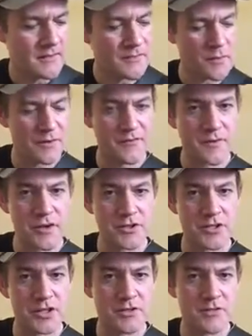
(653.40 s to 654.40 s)
4th fret
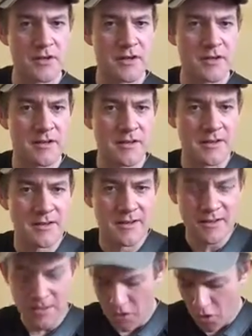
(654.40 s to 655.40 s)
G string,
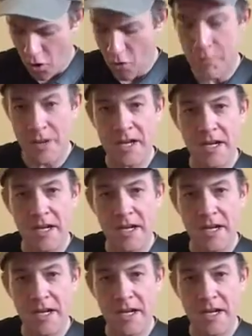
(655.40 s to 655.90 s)
open